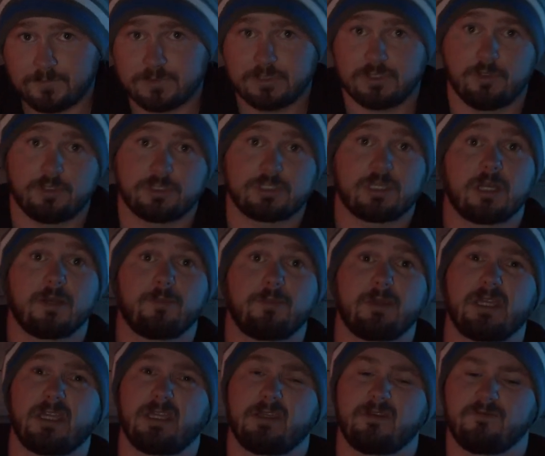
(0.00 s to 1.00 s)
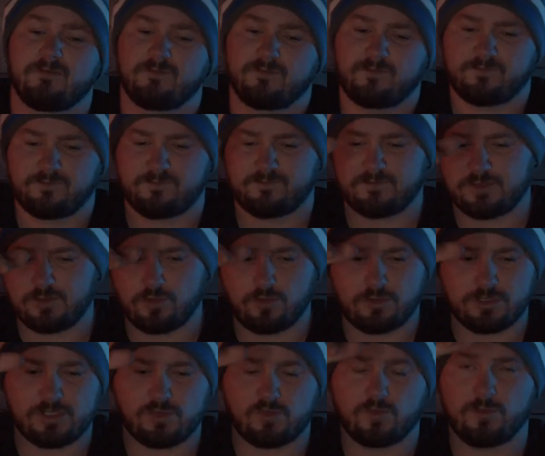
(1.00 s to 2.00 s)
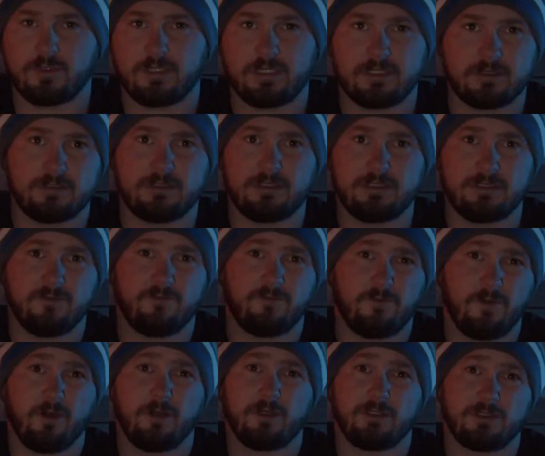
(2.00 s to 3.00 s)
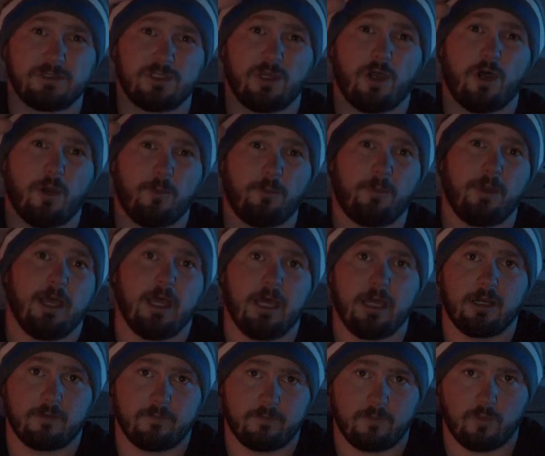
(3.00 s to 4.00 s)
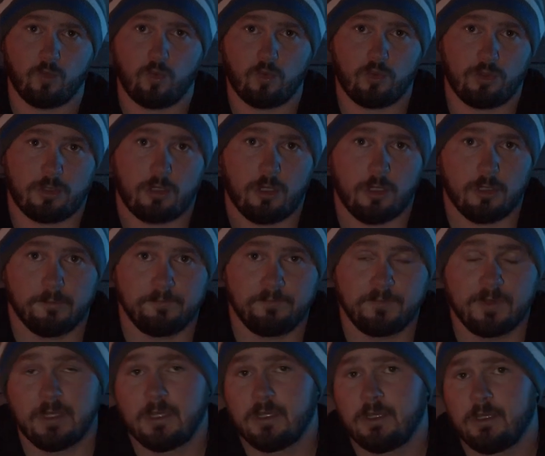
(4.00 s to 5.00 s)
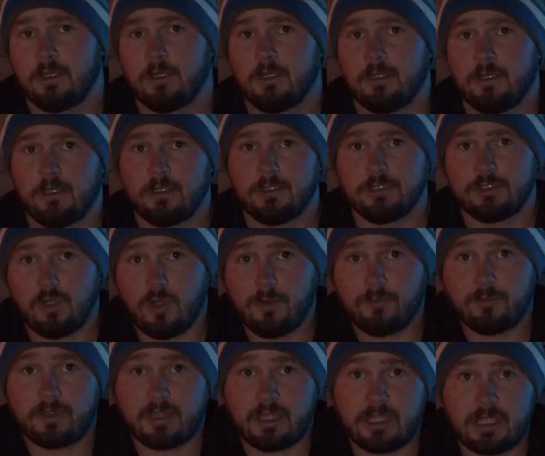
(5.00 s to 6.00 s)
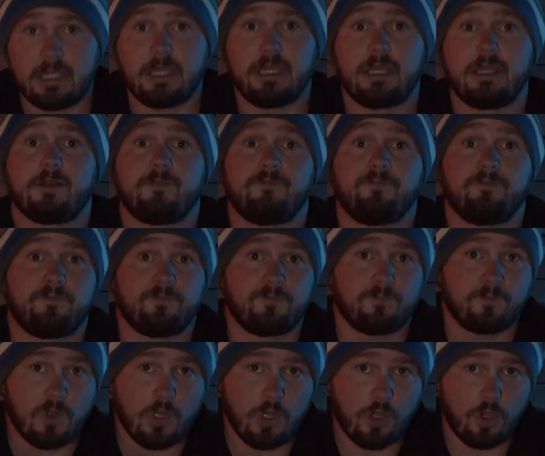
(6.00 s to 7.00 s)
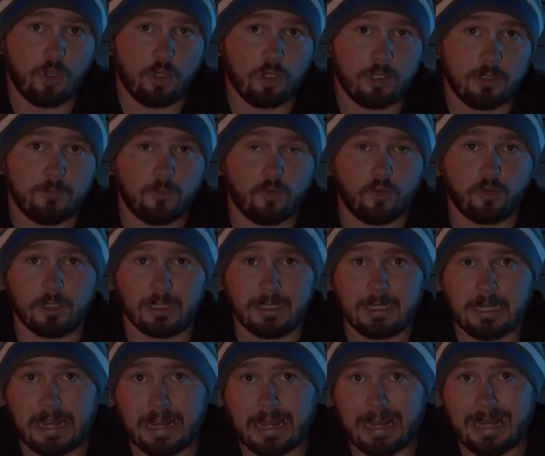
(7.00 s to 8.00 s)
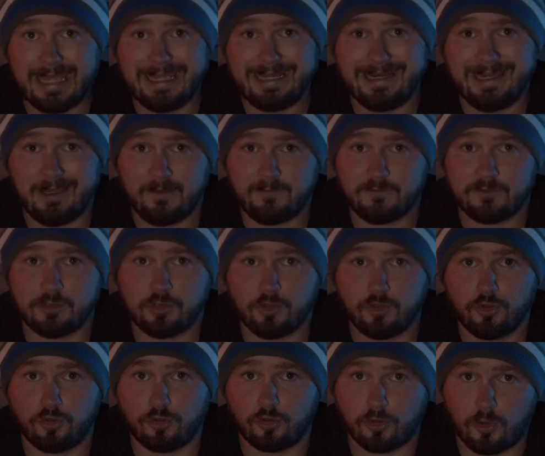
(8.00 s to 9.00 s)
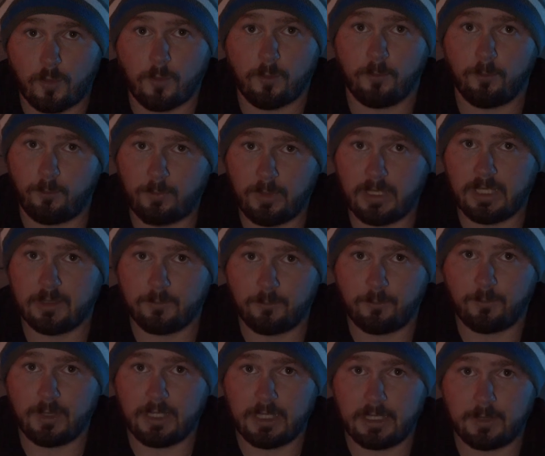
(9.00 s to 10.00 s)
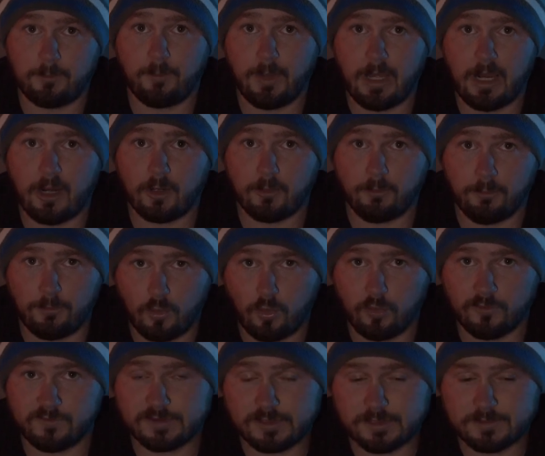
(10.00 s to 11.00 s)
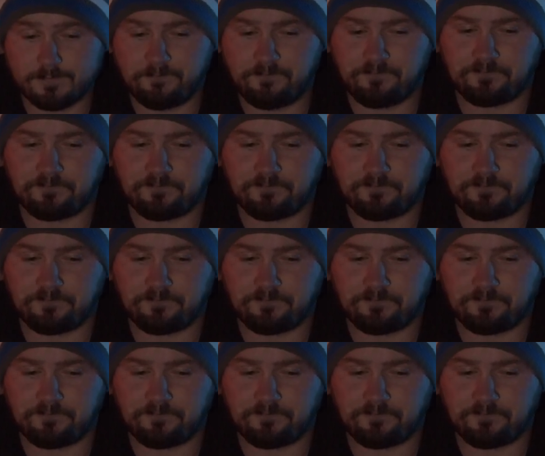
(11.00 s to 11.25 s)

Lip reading: So it's going to be sort of swimming in the very top part of the water column. So I'm thinking early morning, late afternoon, big barra boofs.